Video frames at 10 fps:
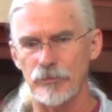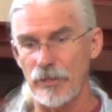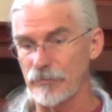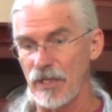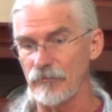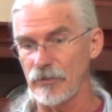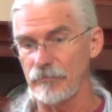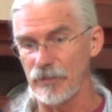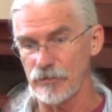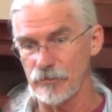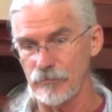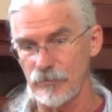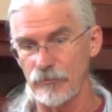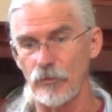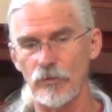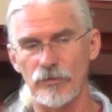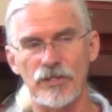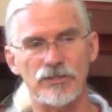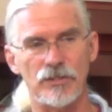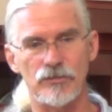perhaps not very much before
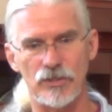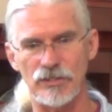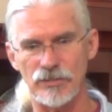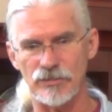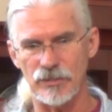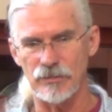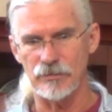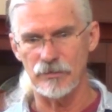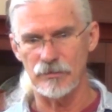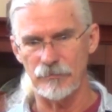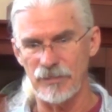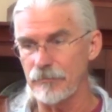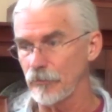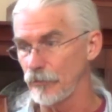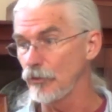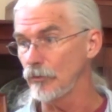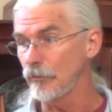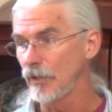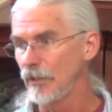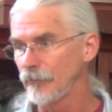this, and Jesus and the people
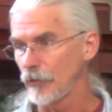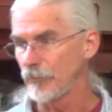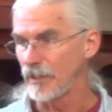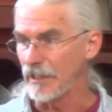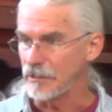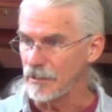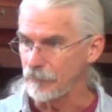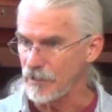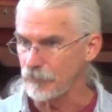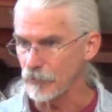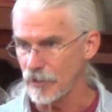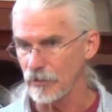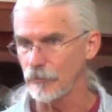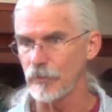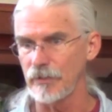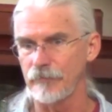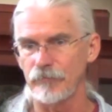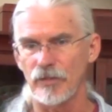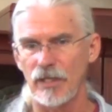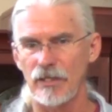knew there had been 18 people killed when a,
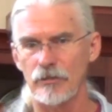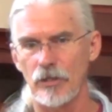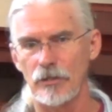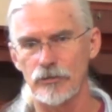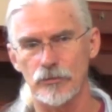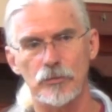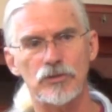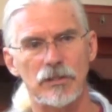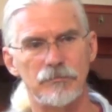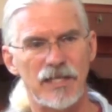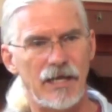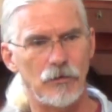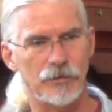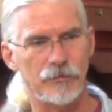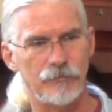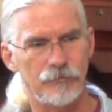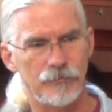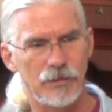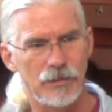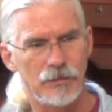a, a Jerusalem tower
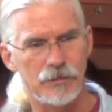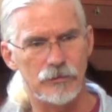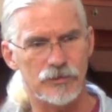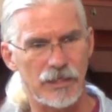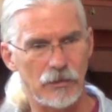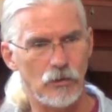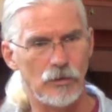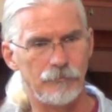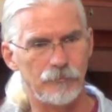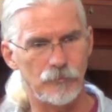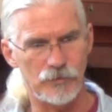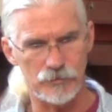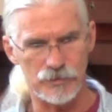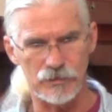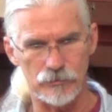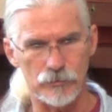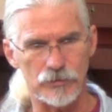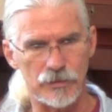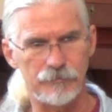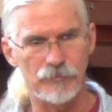near Siloam, which was in
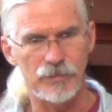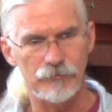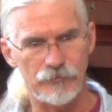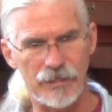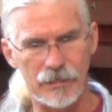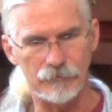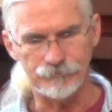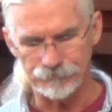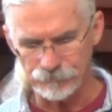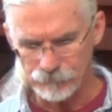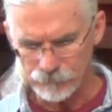Jerusalem, fell.